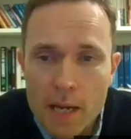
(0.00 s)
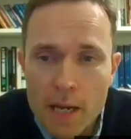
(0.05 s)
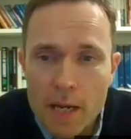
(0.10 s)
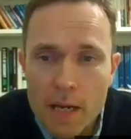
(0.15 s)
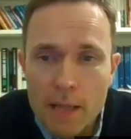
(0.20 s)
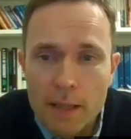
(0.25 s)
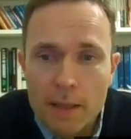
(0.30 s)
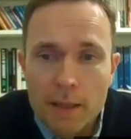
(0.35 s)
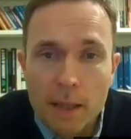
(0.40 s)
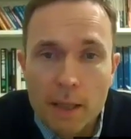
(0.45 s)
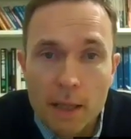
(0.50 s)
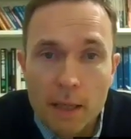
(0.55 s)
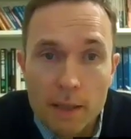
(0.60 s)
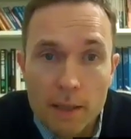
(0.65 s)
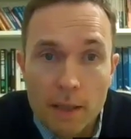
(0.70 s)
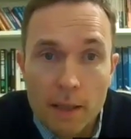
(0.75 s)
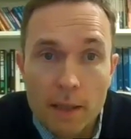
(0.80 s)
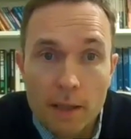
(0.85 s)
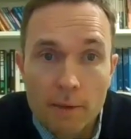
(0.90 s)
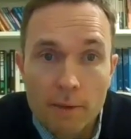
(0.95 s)
is things
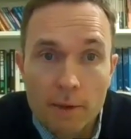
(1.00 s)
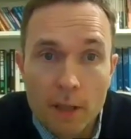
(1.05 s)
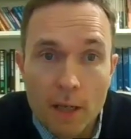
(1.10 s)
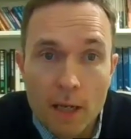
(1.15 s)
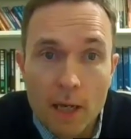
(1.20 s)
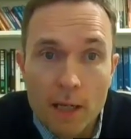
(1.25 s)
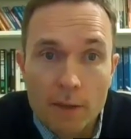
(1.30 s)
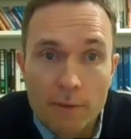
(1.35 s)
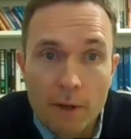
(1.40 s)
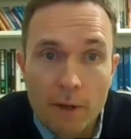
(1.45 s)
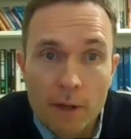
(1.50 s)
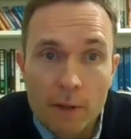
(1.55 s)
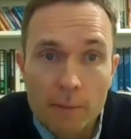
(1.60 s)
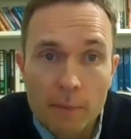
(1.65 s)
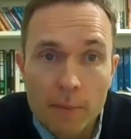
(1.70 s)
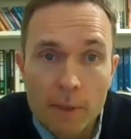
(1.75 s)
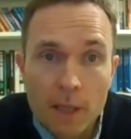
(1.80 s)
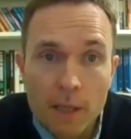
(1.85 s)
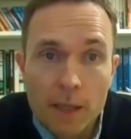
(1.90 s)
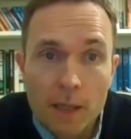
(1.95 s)
like giving the Land
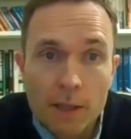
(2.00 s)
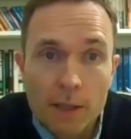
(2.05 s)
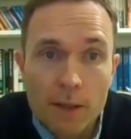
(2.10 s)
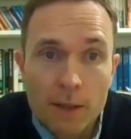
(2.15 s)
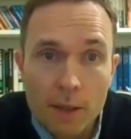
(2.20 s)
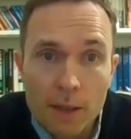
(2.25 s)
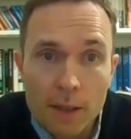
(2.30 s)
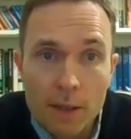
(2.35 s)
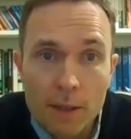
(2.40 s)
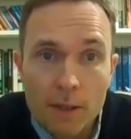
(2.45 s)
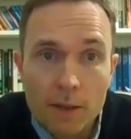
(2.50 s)
Development Agency